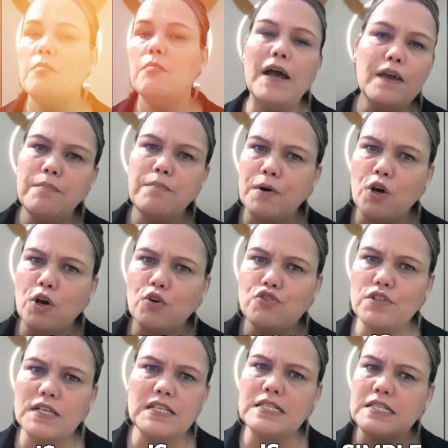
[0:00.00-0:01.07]
My approach
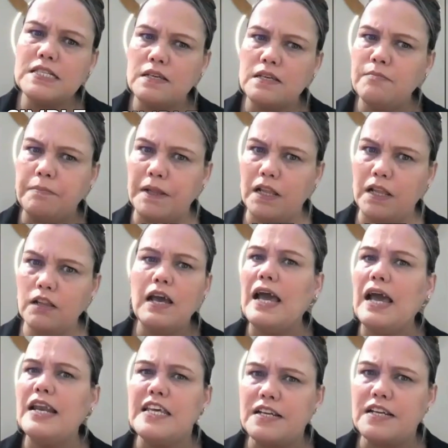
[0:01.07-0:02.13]
is simple
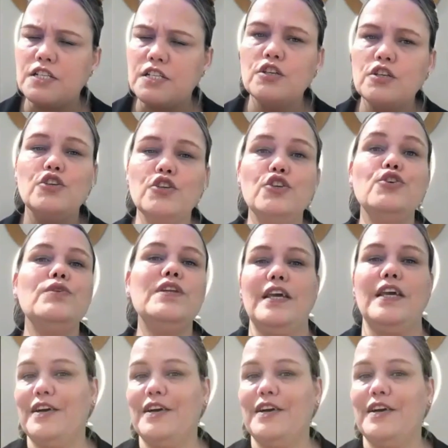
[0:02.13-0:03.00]
and yet unique.